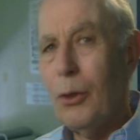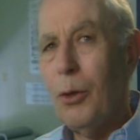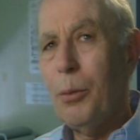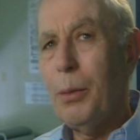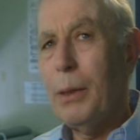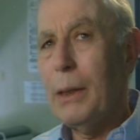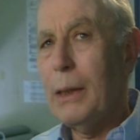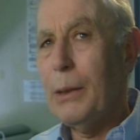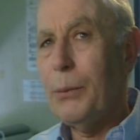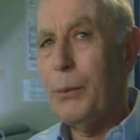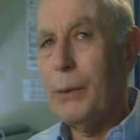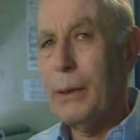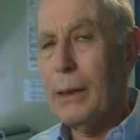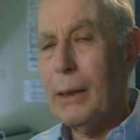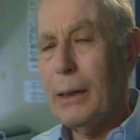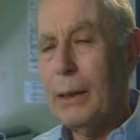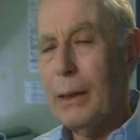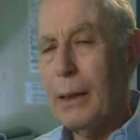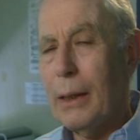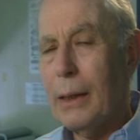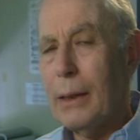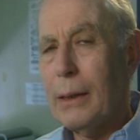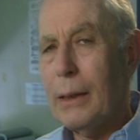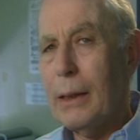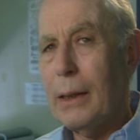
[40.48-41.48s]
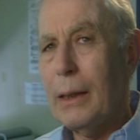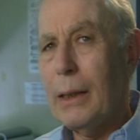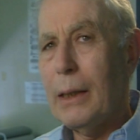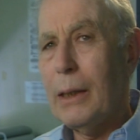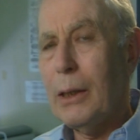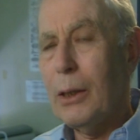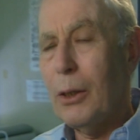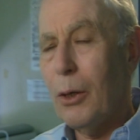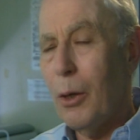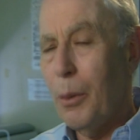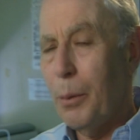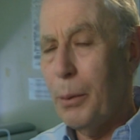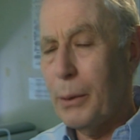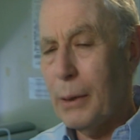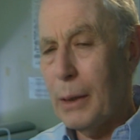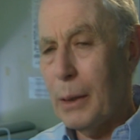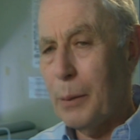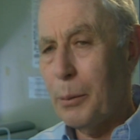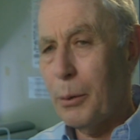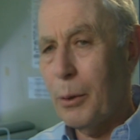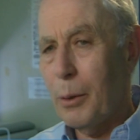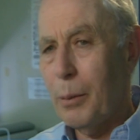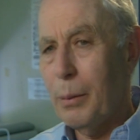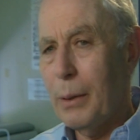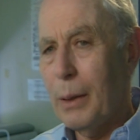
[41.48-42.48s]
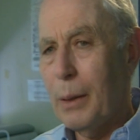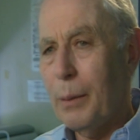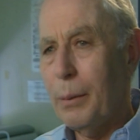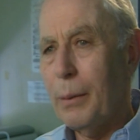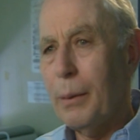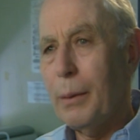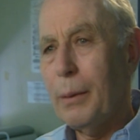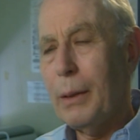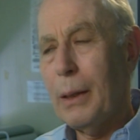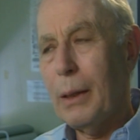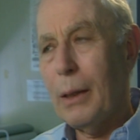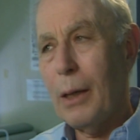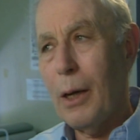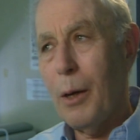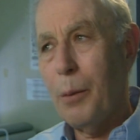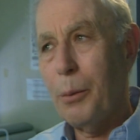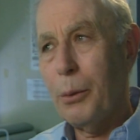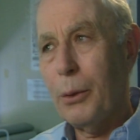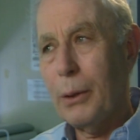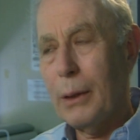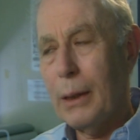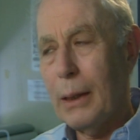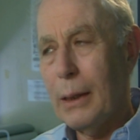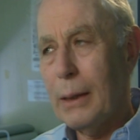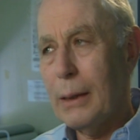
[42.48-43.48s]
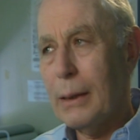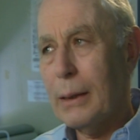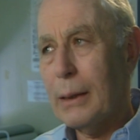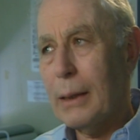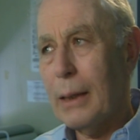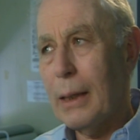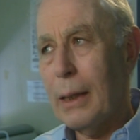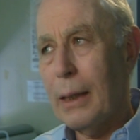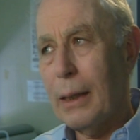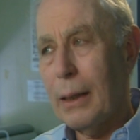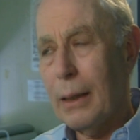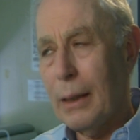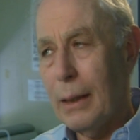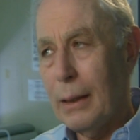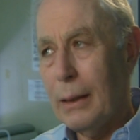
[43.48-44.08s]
Nobody was interested in the opposite problem, how proteins are